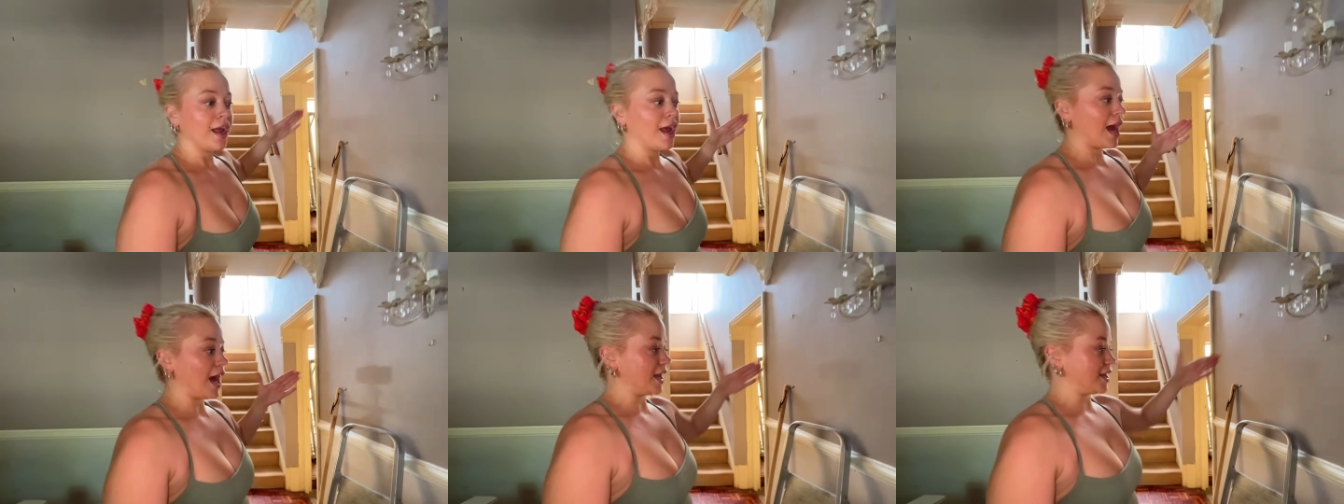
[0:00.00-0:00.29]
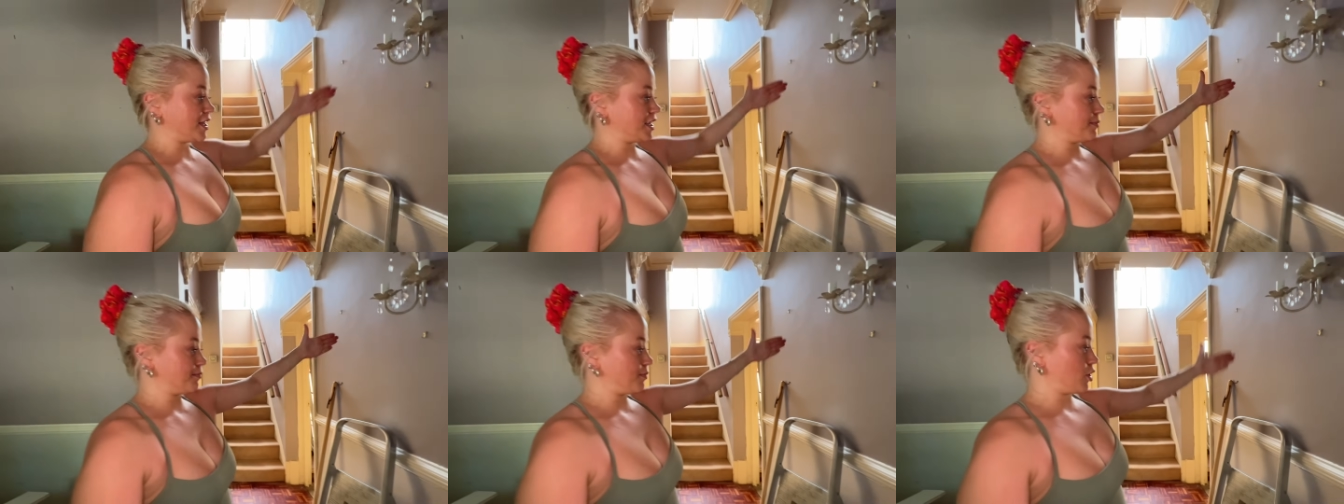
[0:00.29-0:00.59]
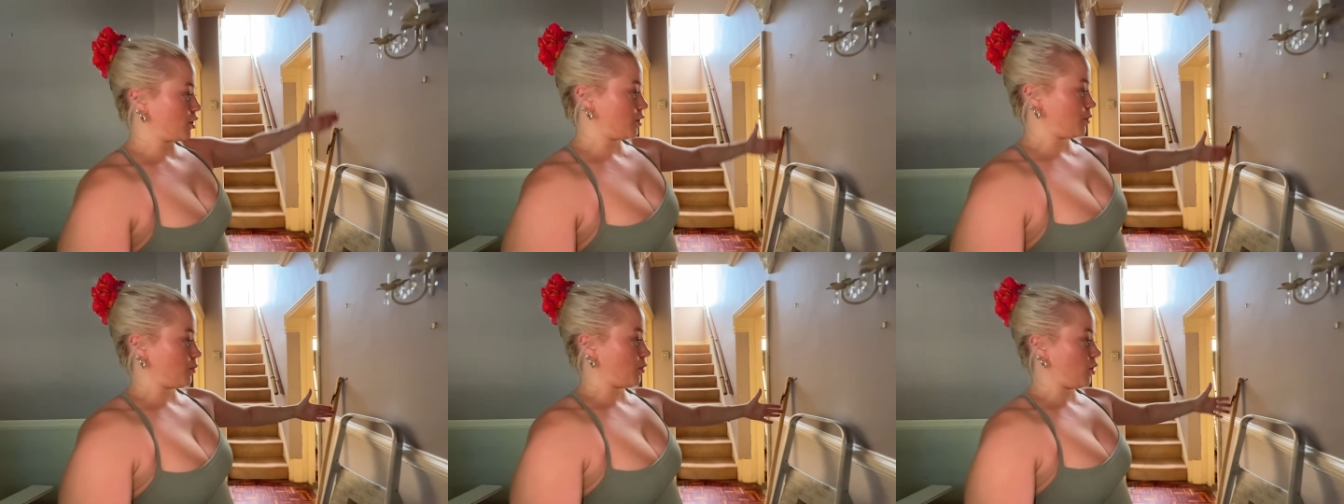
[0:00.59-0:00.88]
and you can put
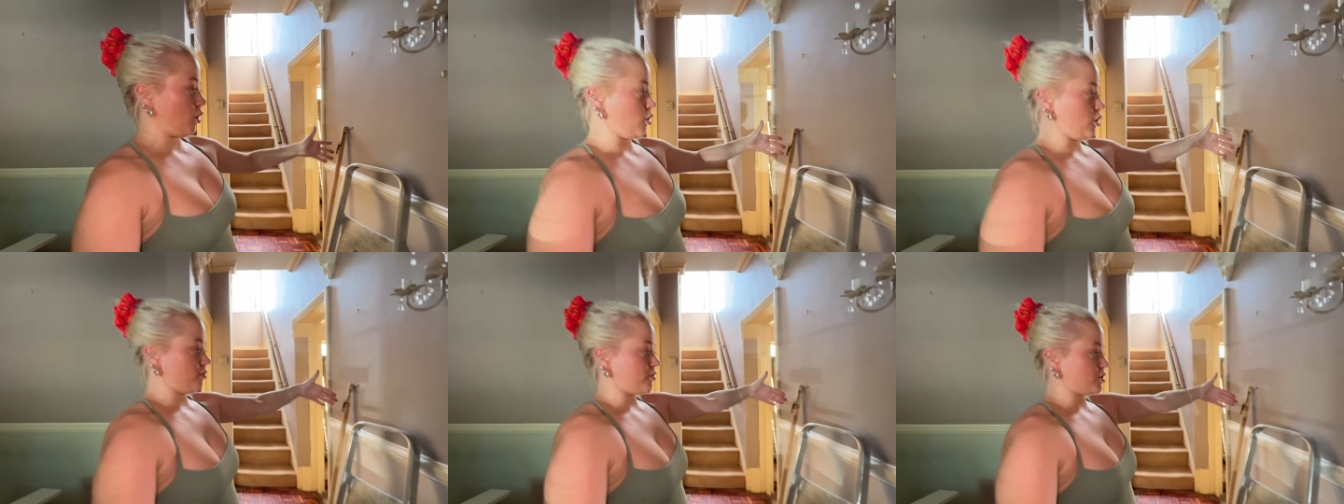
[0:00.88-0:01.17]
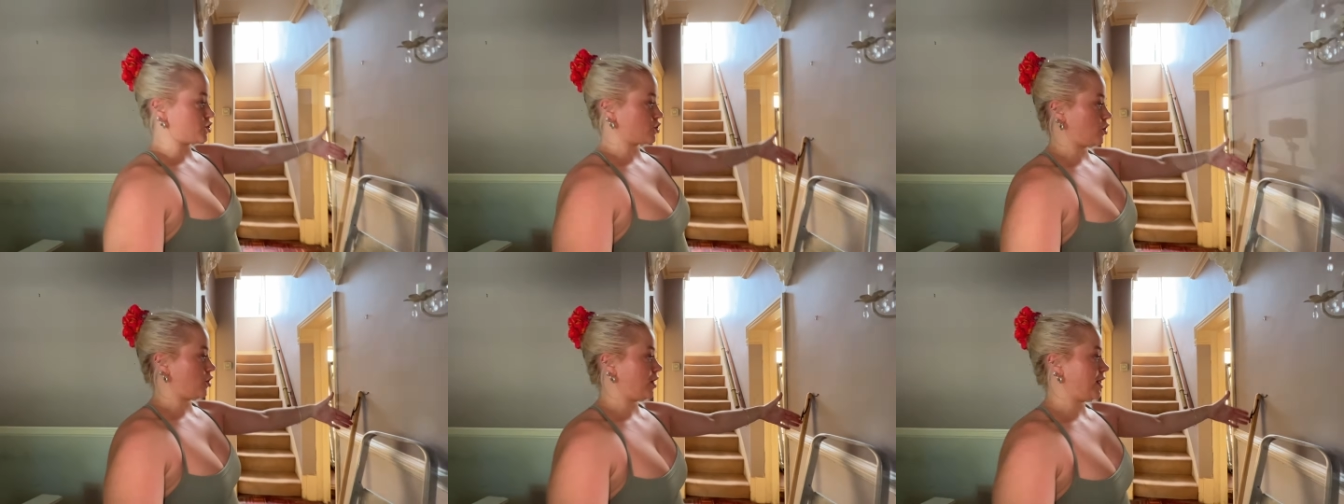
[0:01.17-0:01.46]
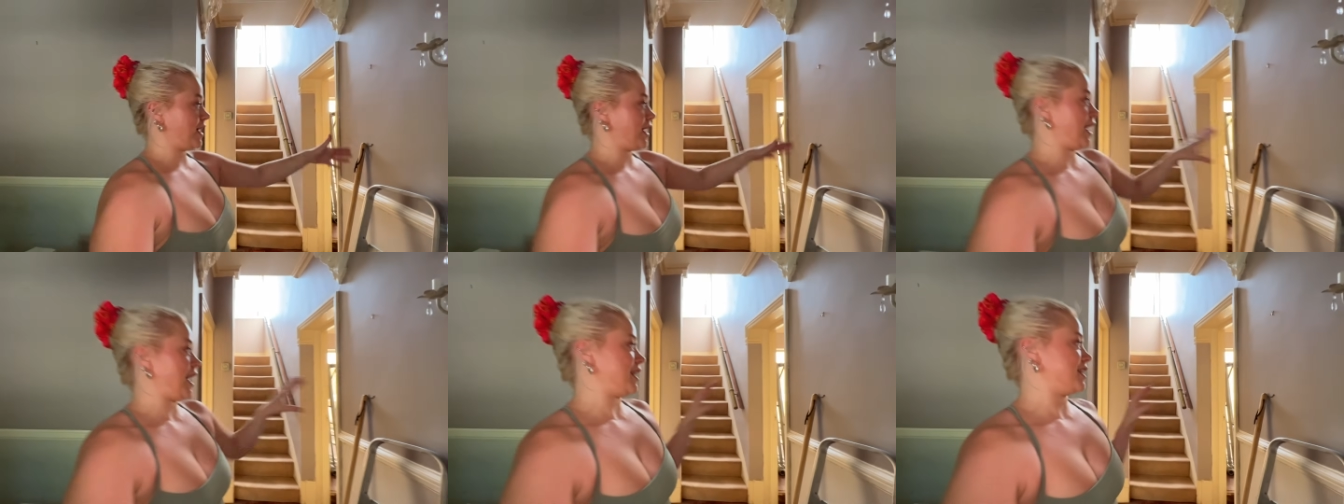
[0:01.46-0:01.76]
a wall or a door
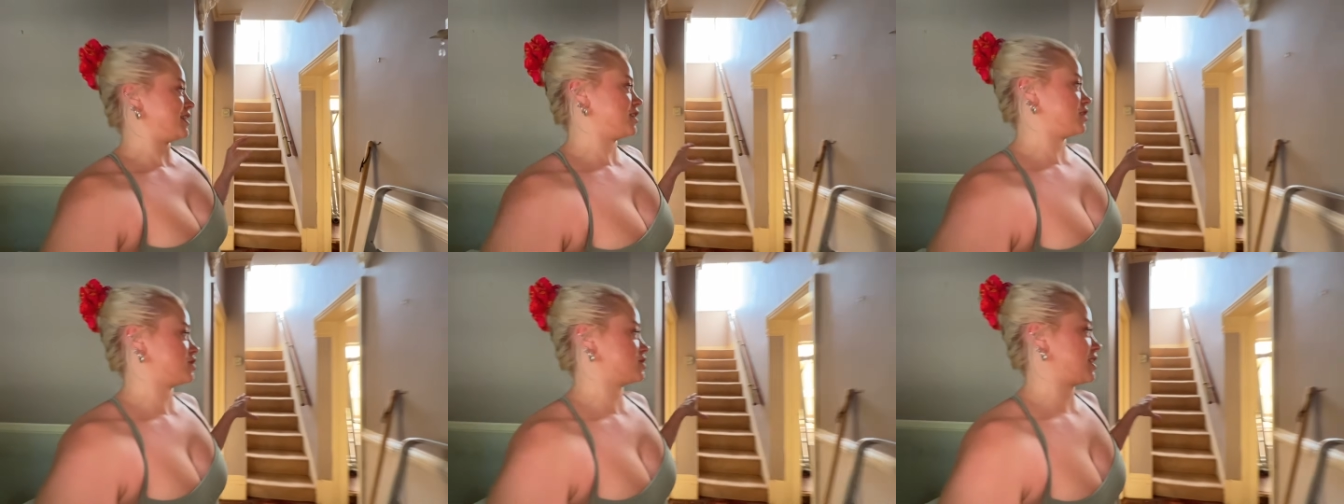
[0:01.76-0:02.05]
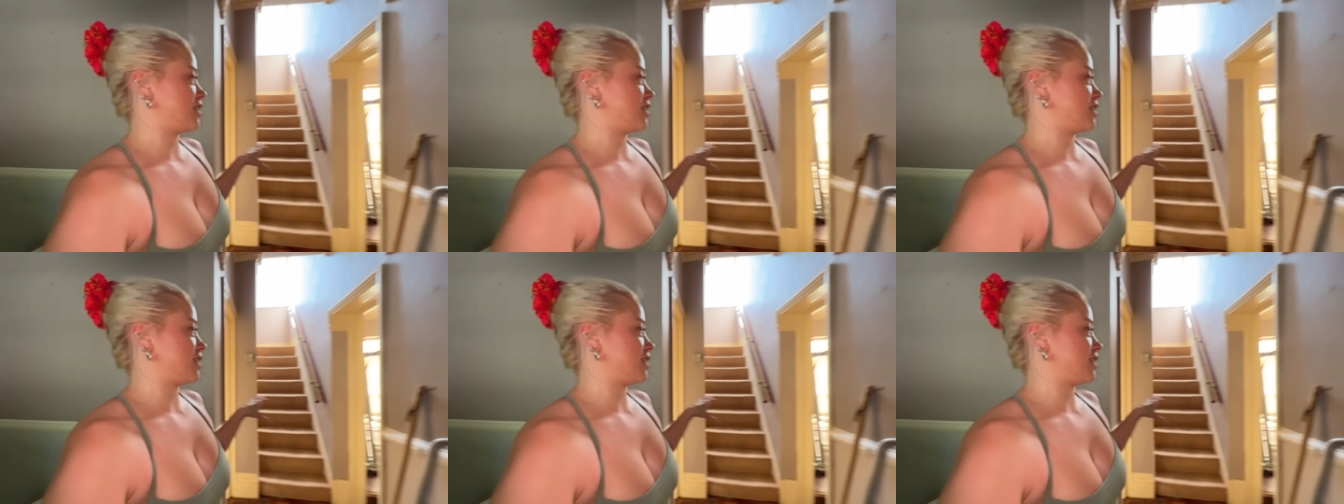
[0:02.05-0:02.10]
here, and you can just